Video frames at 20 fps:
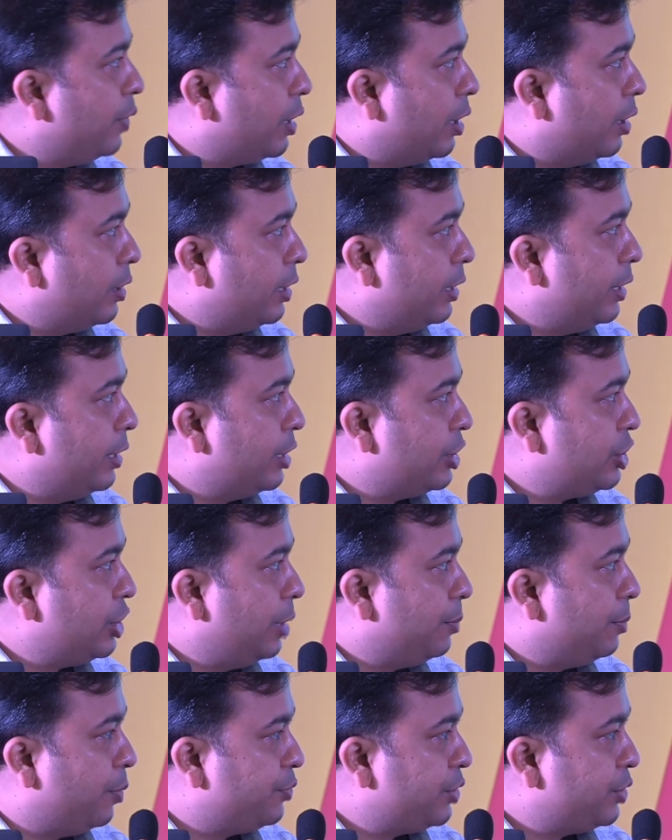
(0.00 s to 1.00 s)
We cut it in the
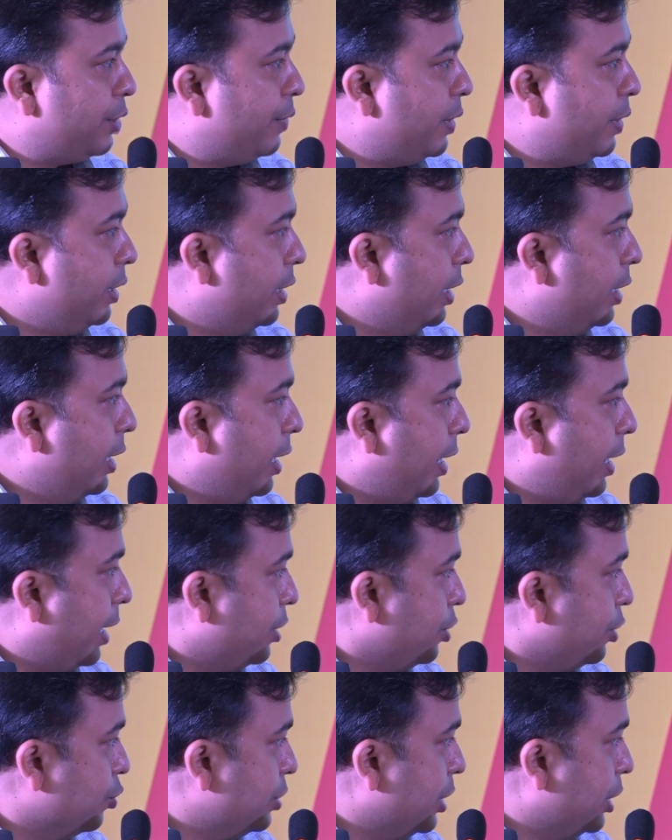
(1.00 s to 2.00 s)
shape of 7,
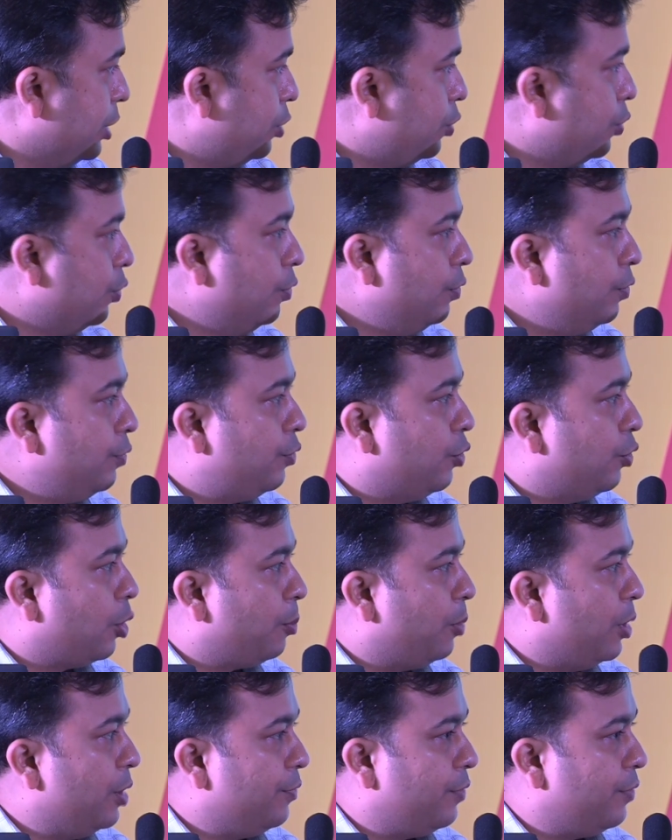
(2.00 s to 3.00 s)
and using two
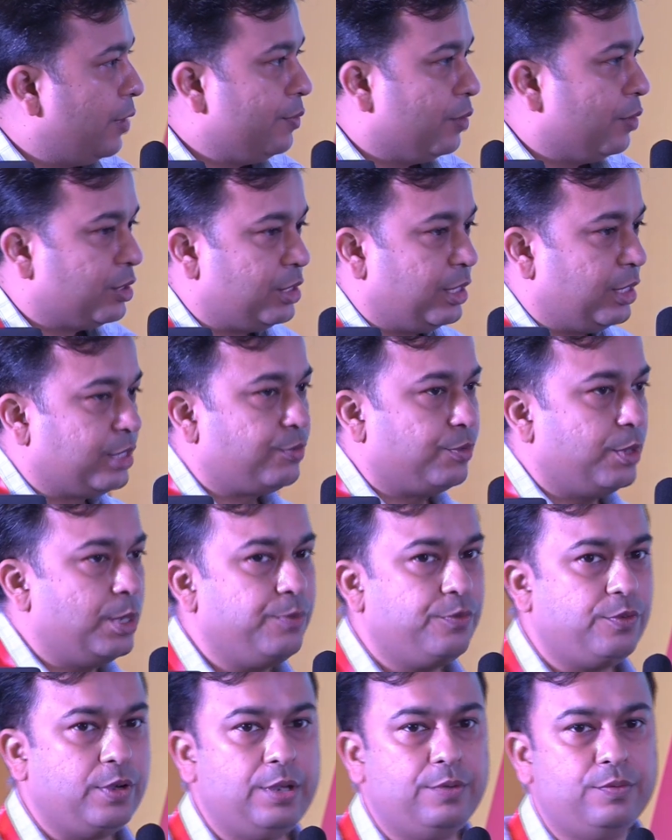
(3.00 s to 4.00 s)
4.5 or
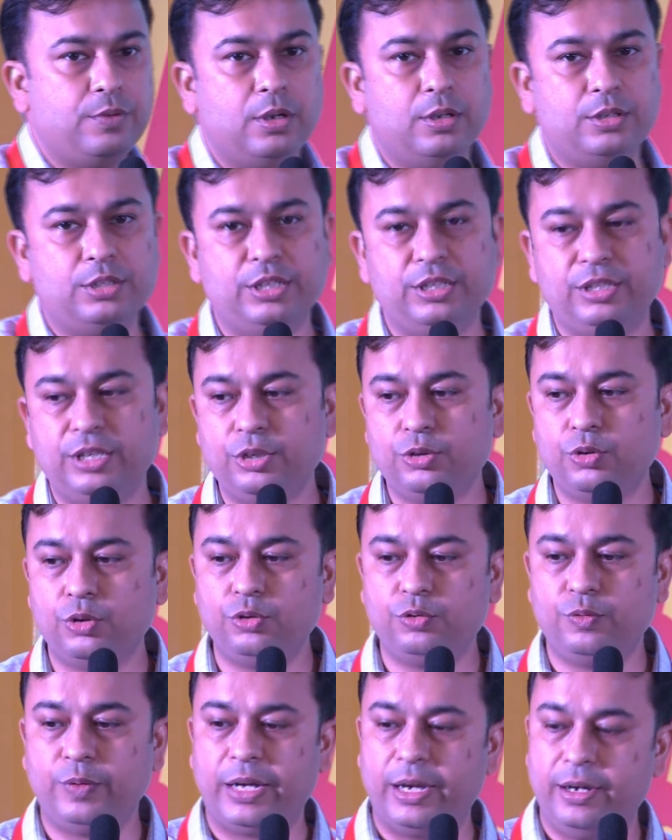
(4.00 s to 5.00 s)
6.5 cc
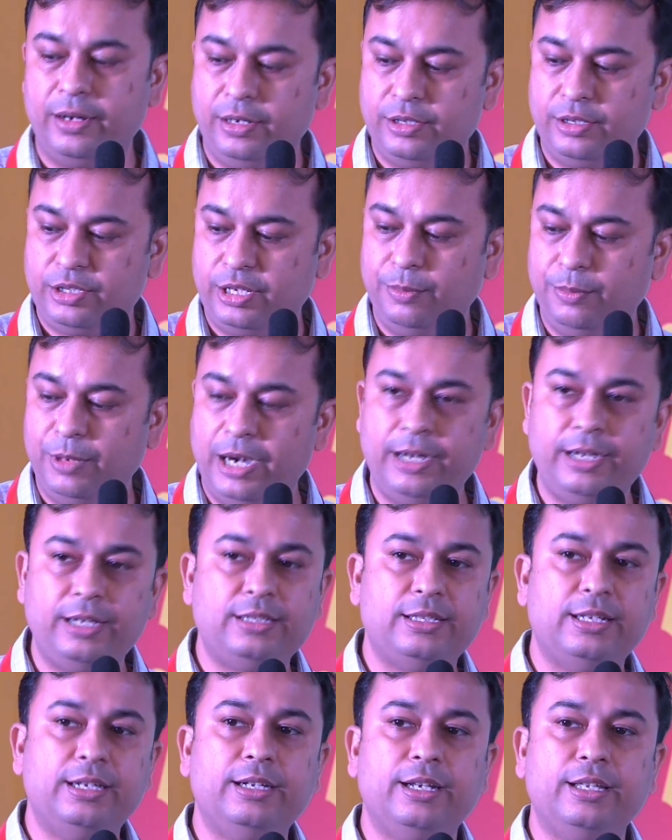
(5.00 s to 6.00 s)
screws, we can
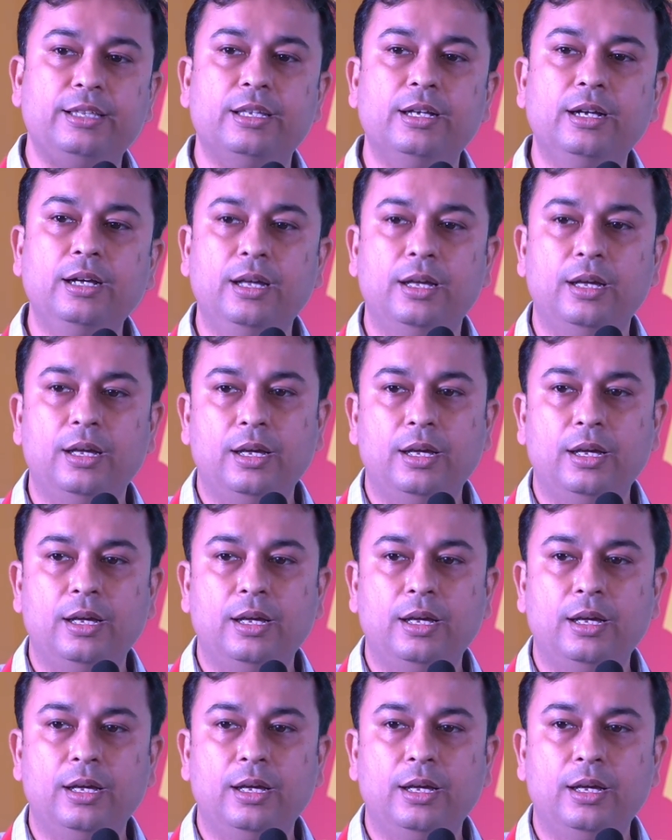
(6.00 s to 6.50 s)
stabilize it in the